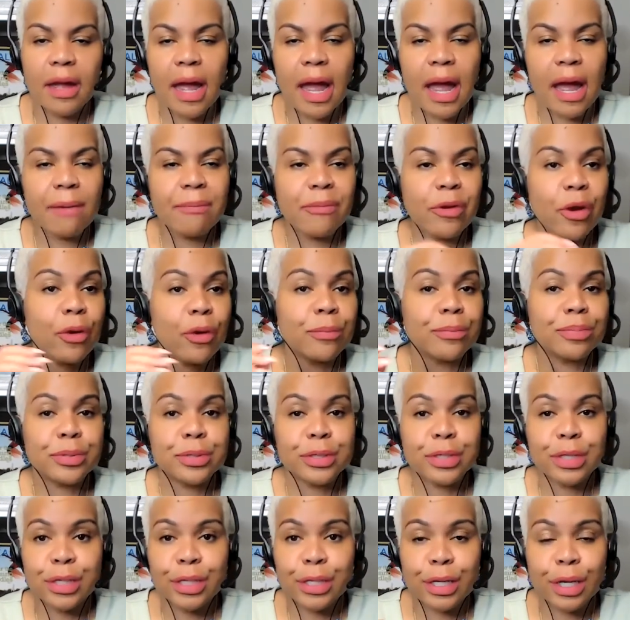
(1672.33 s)
I'm going to
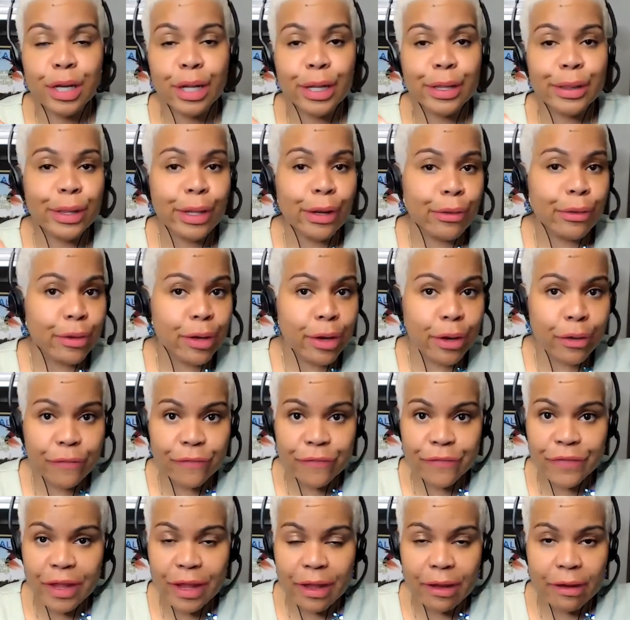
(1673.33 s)
put a logo
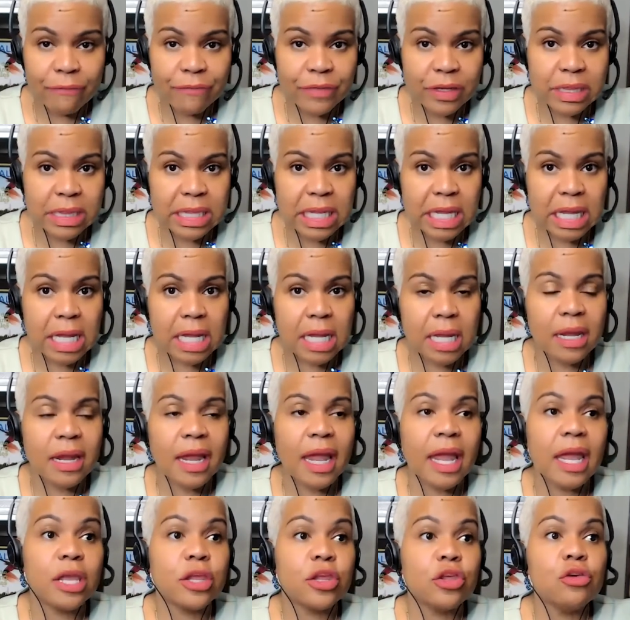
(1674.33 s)
for everything,
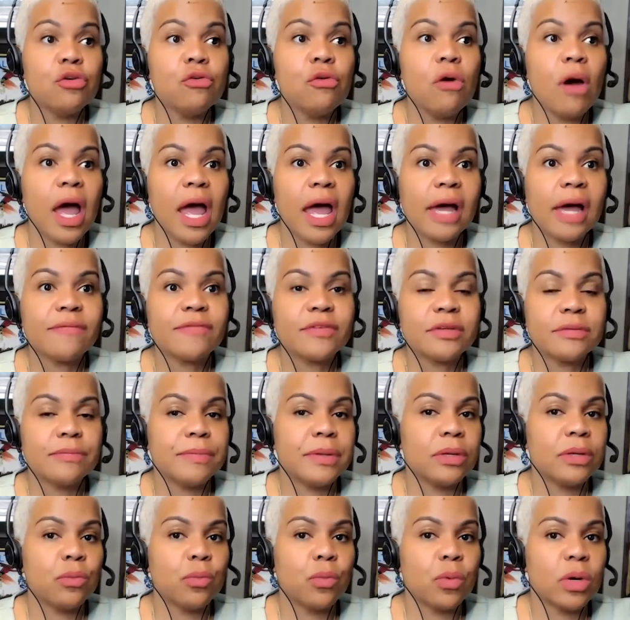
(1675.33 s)
and you have to
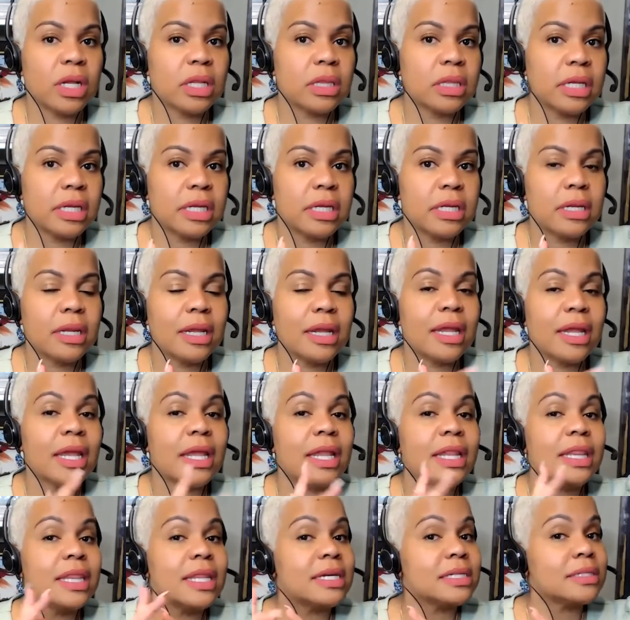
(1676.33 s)
be willing,
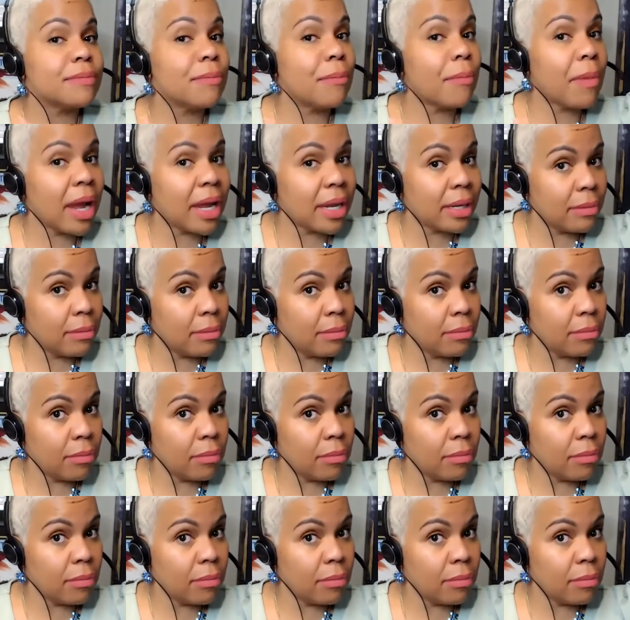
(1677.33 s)
and this might